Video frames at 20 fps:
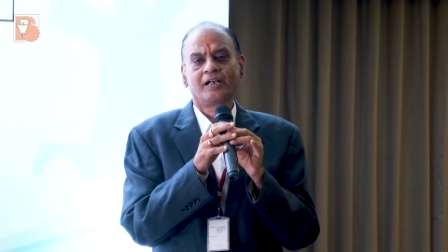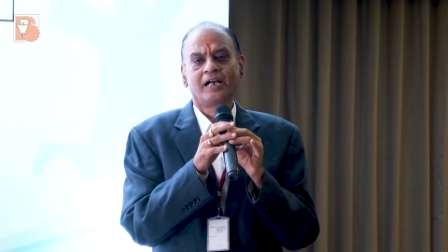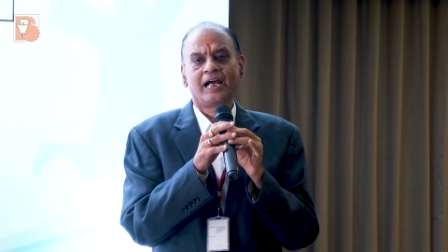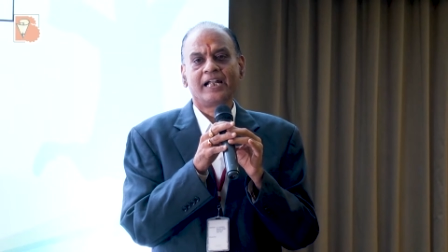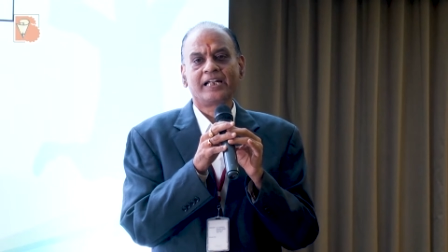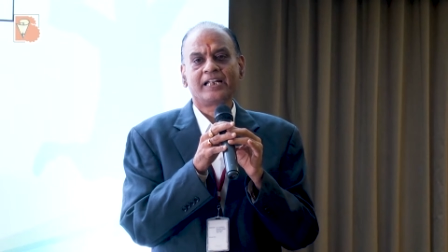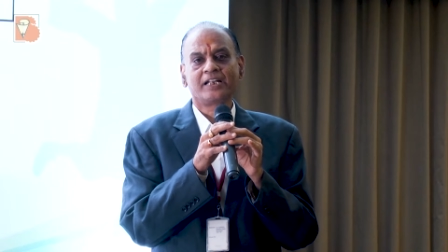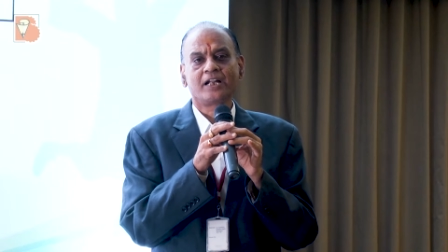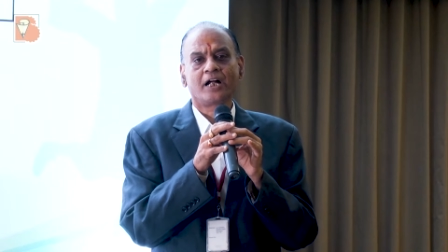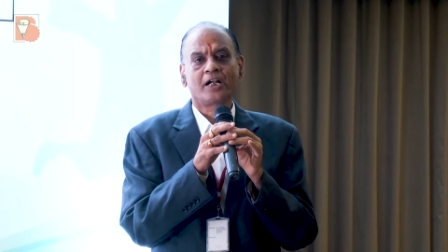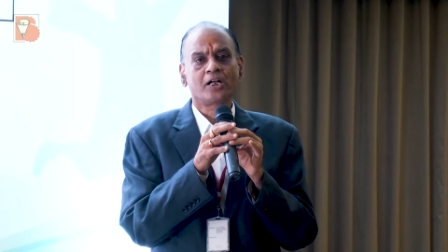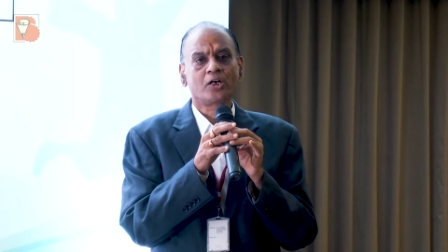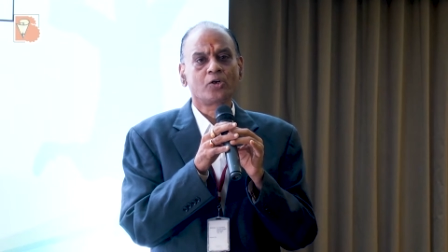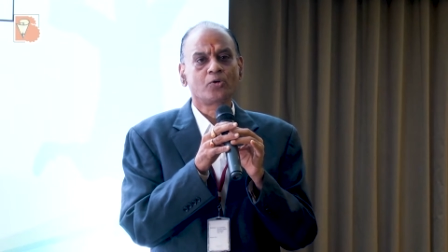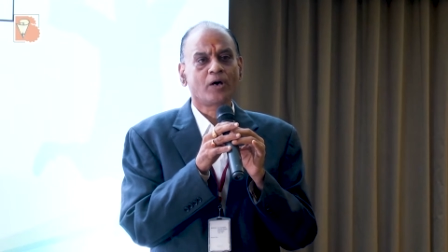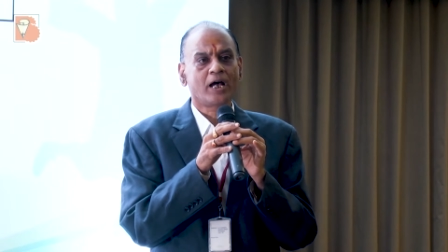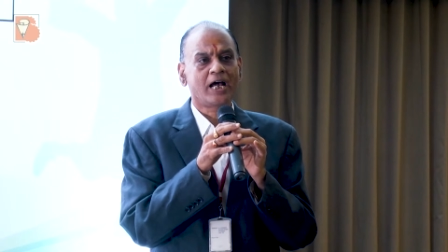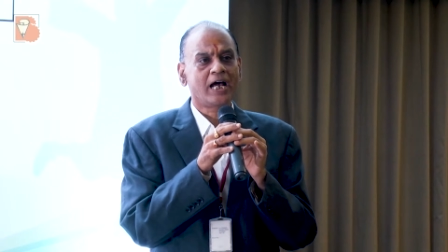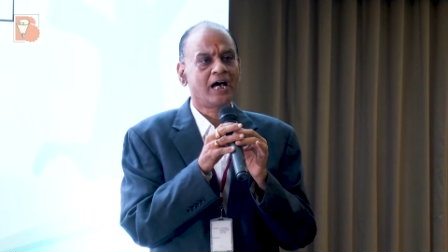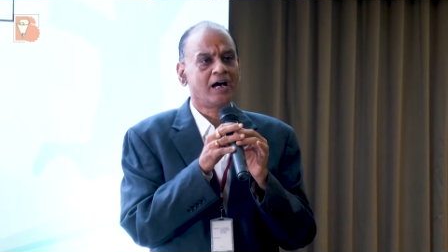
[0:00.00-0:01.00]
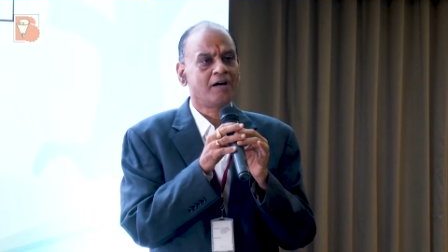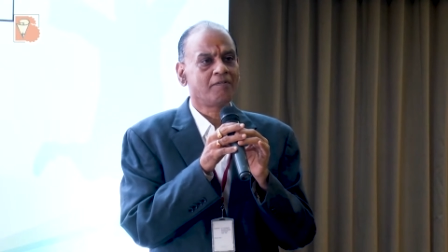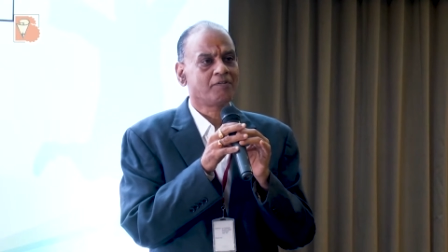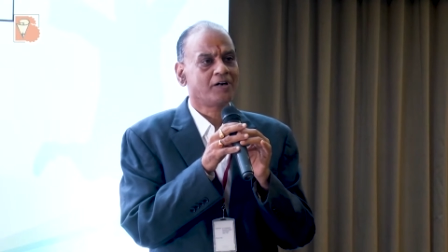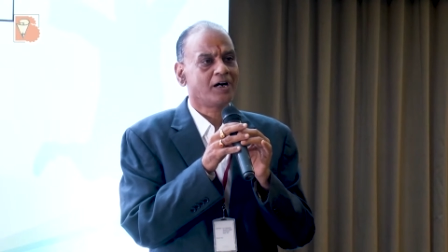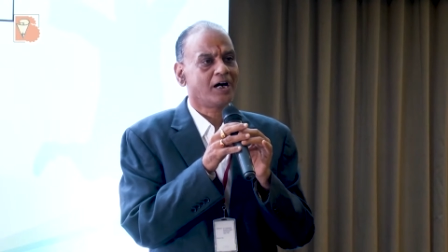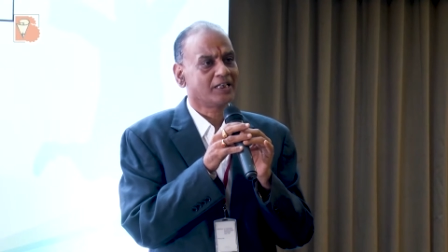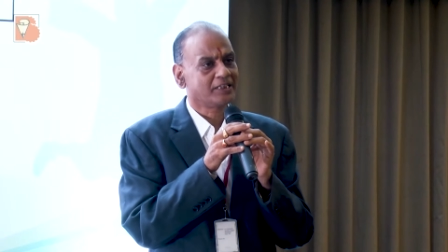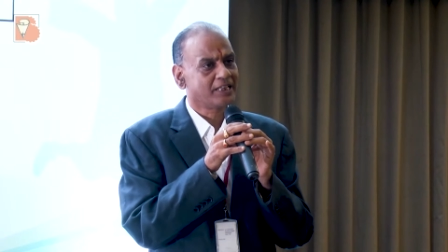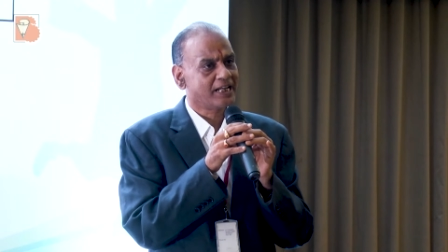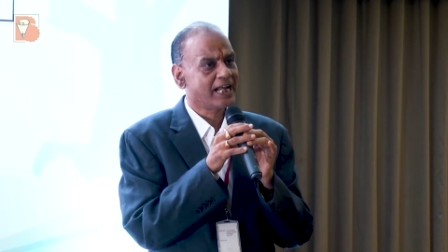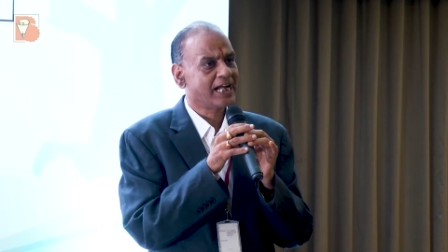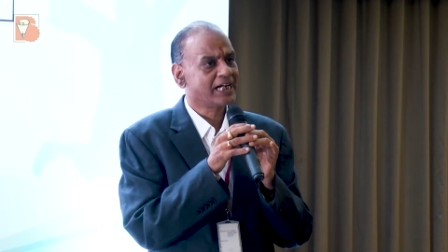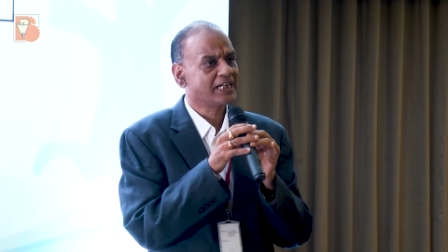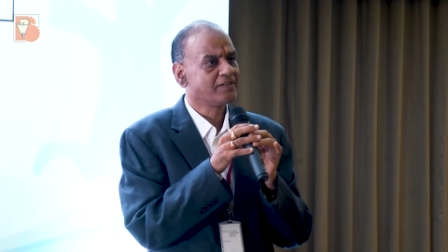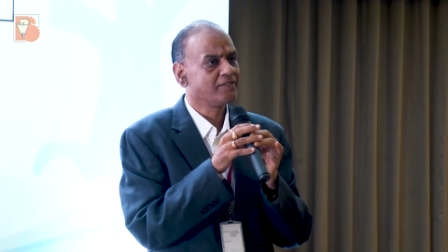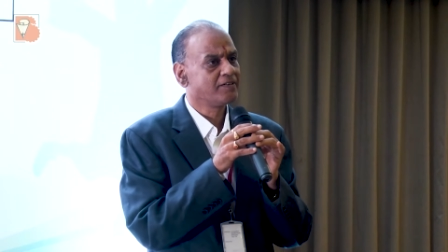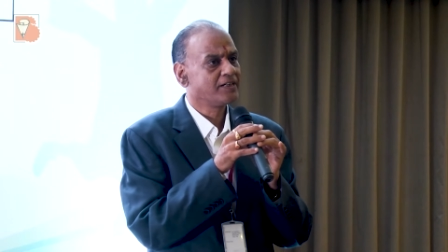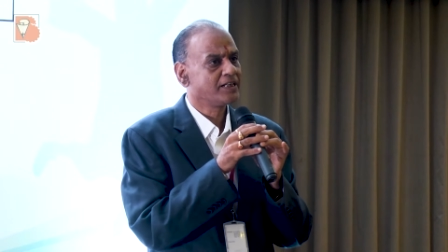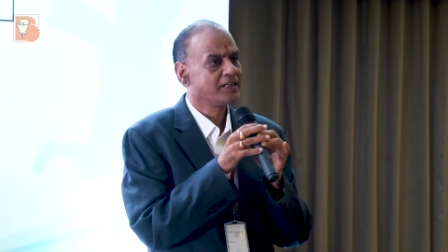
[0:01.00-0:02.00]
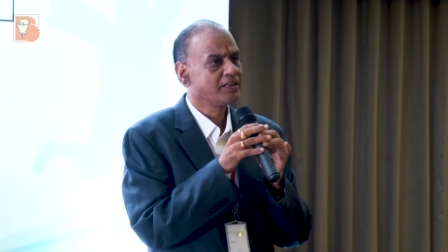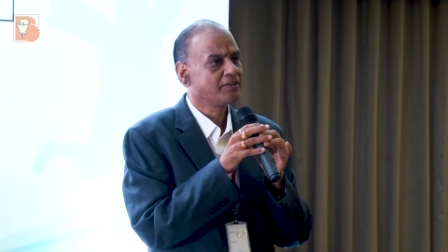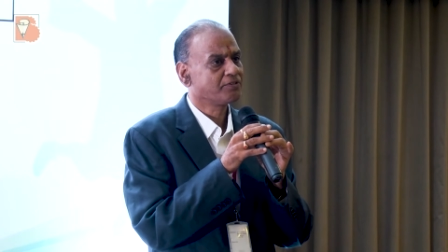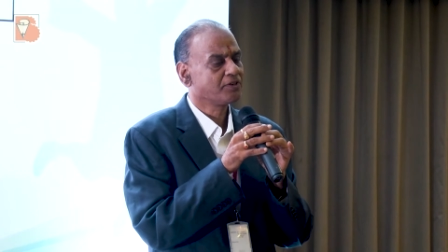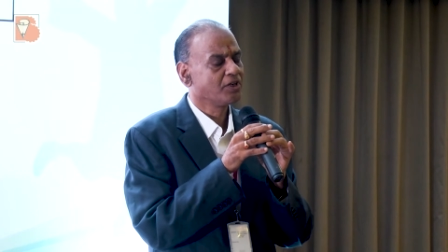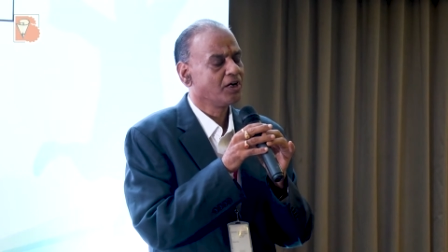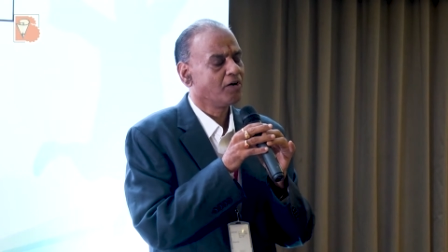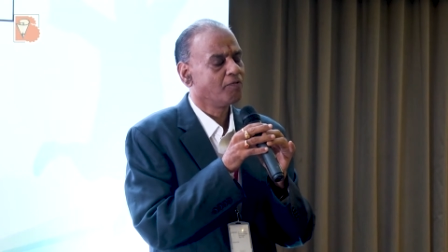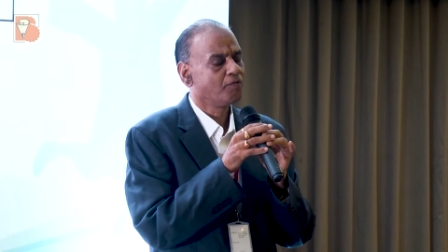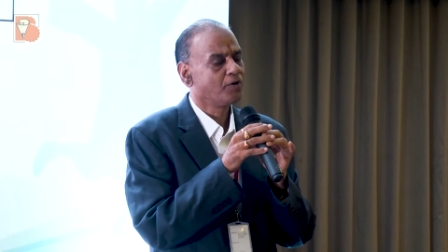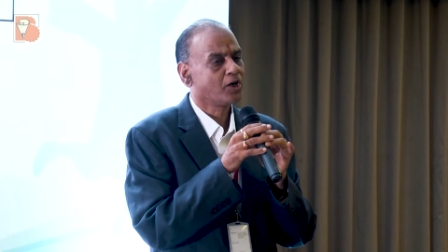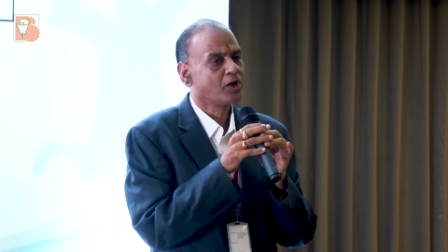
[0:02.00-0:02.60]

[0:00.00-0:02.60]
and in order to have other activities we